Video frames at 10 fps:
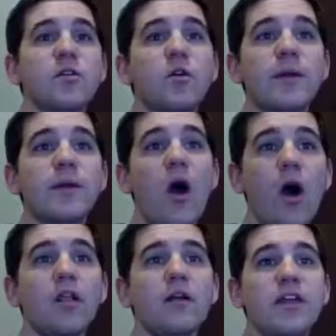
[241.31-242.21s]
going to be
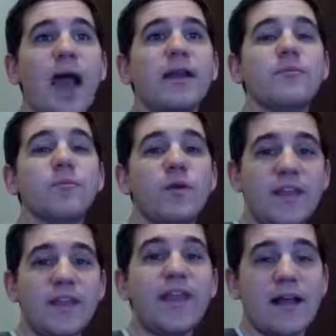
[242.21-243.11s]
all of the items within
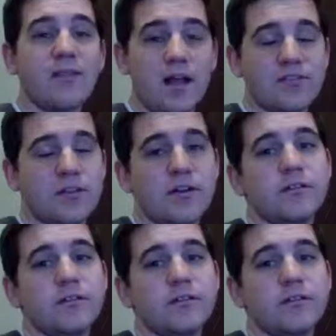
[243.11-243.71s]
that cluster.